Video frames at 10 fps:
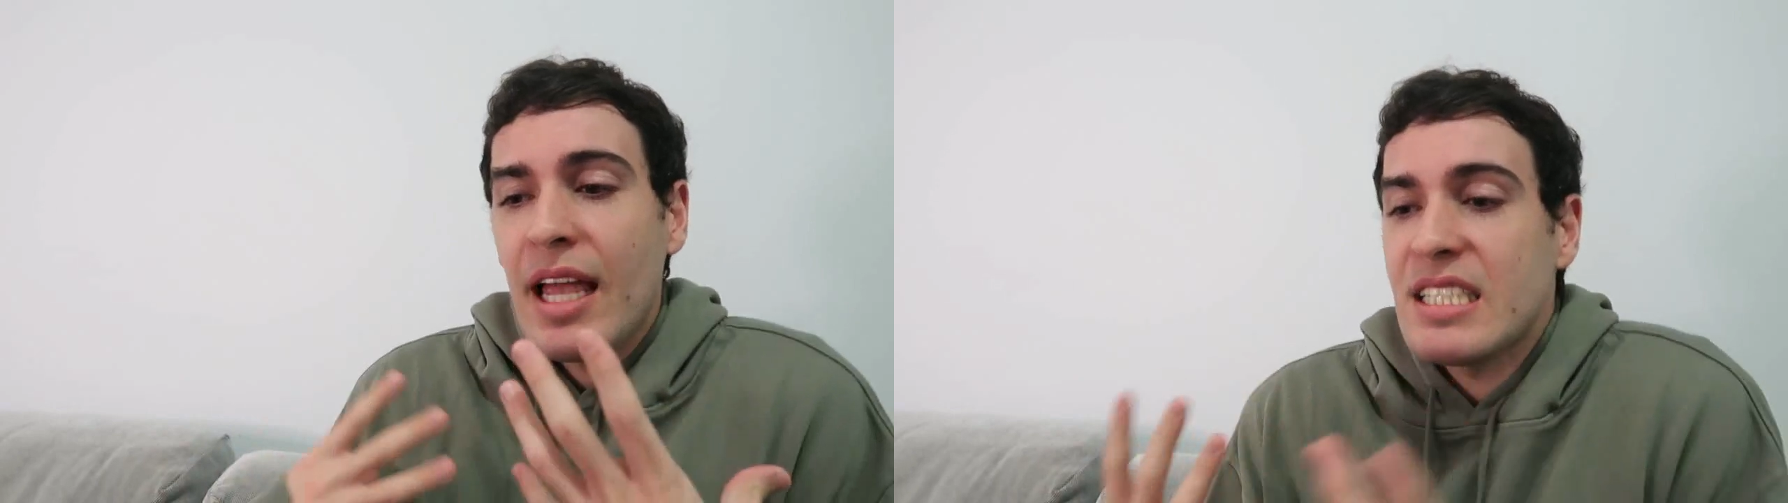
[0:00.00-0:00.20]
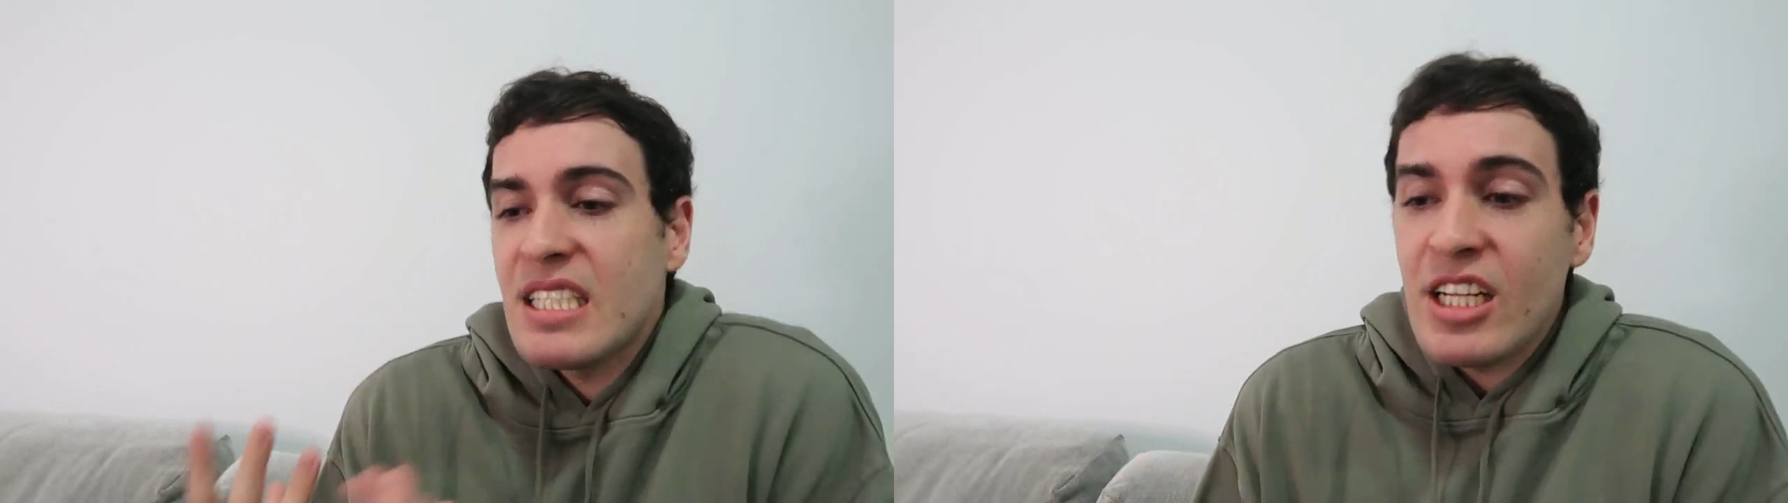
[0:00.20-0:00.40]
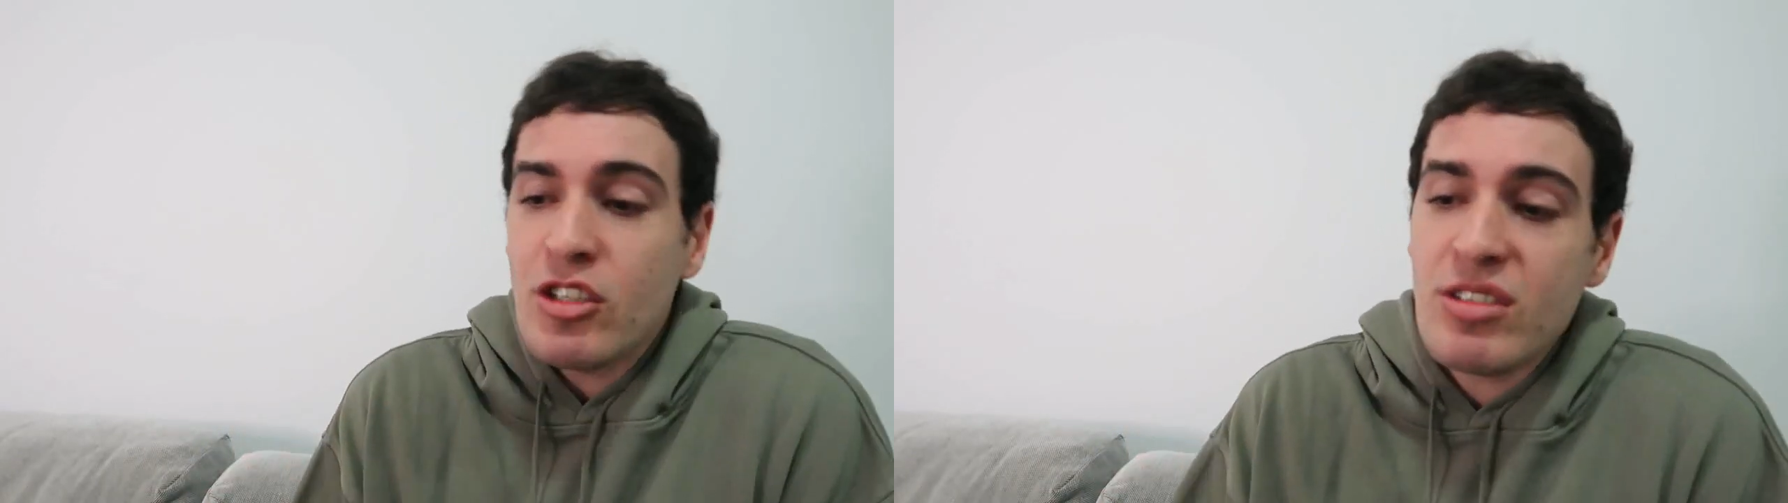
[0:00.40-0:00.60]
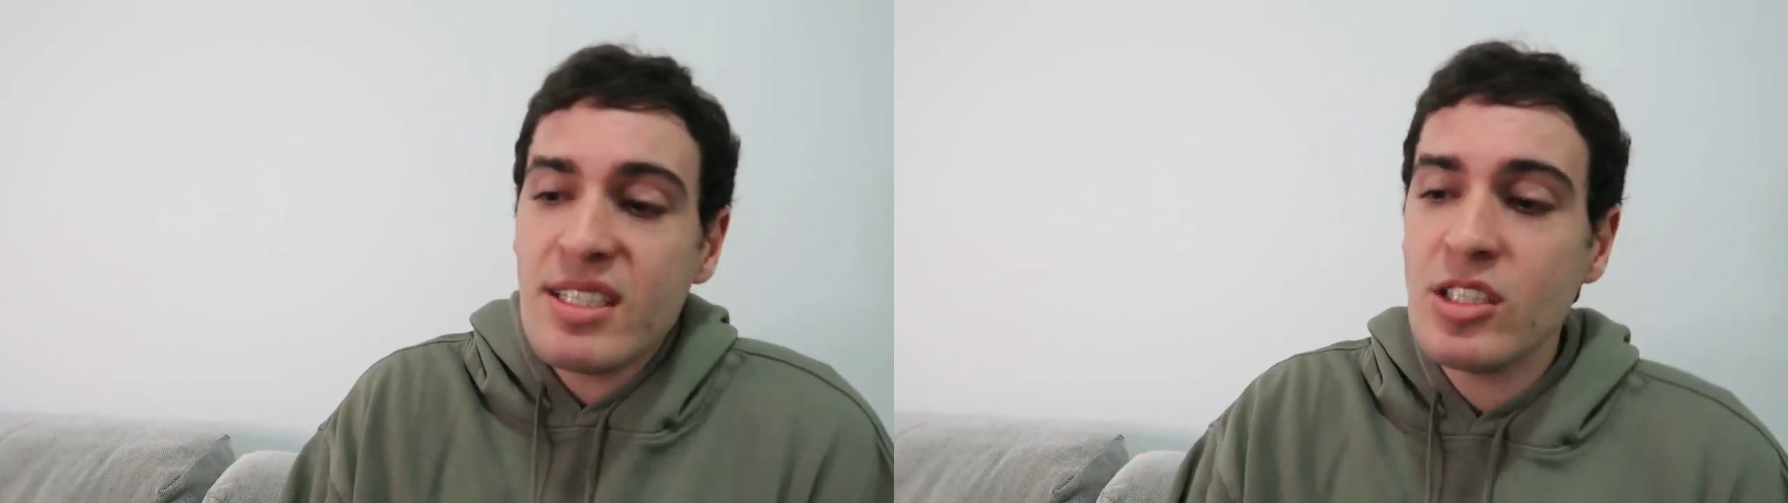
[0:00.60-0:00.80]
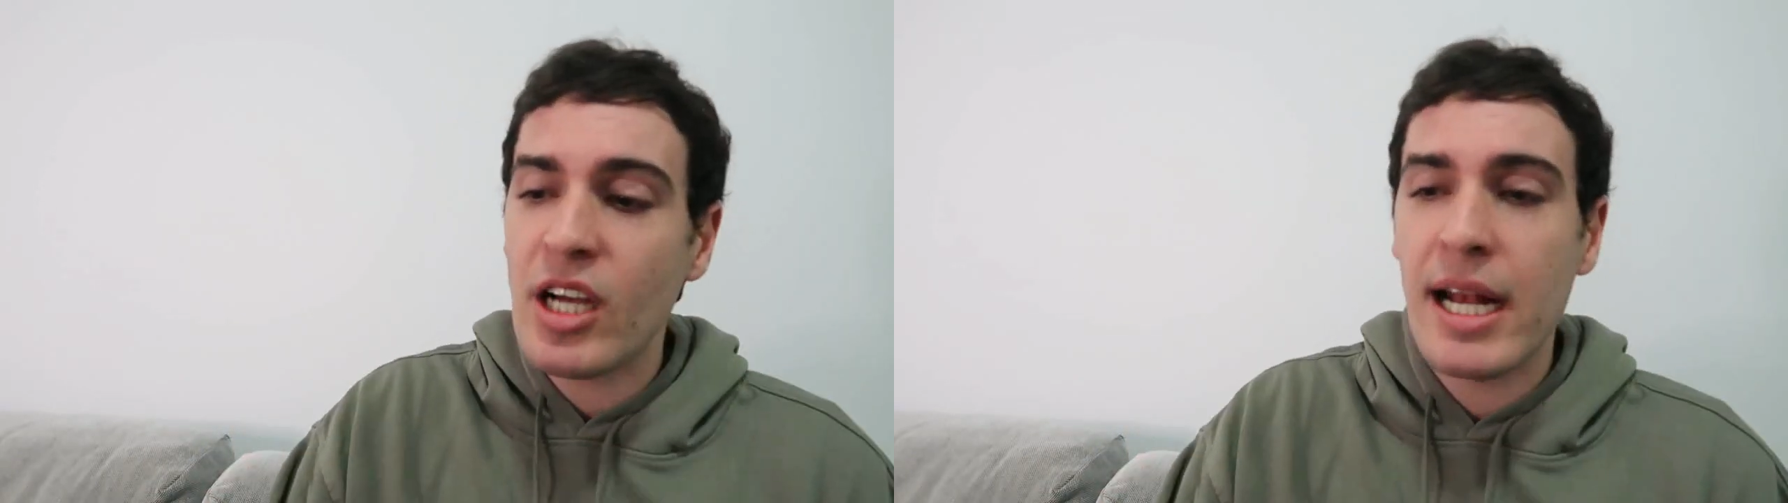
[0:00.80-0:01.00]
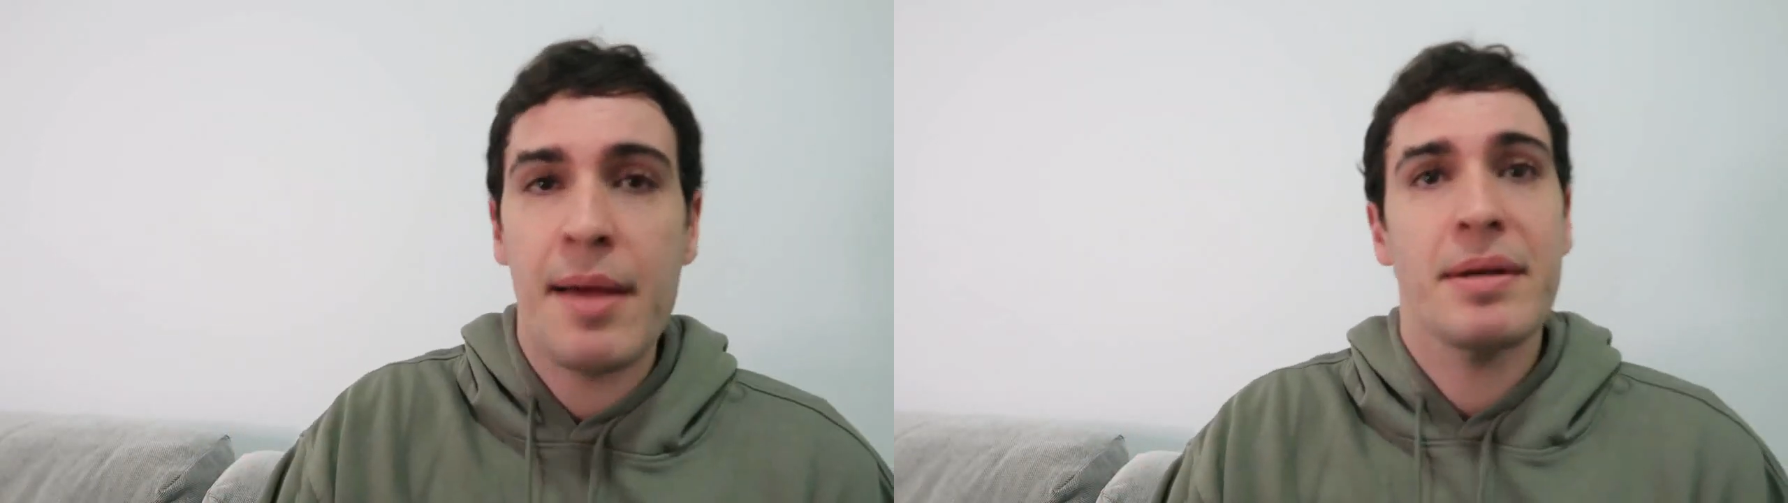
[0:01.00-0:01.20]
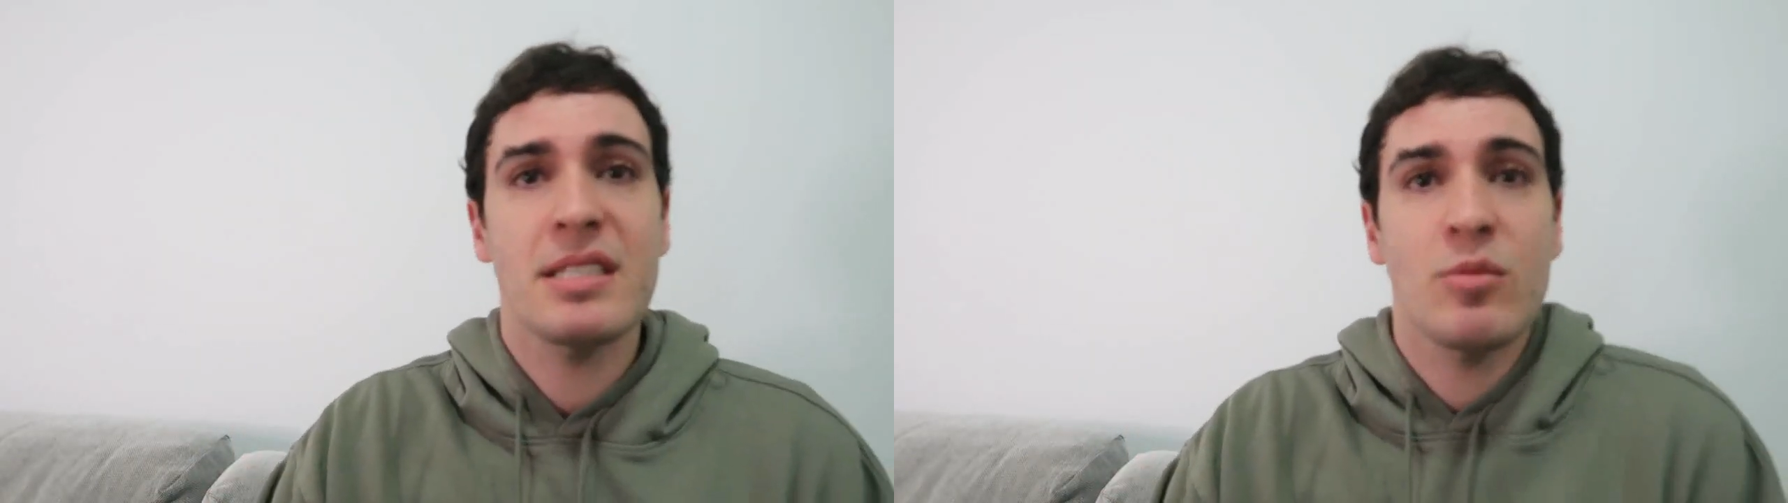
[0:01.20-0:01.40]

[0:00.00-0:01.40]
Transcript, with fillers: it's an interesting dynamic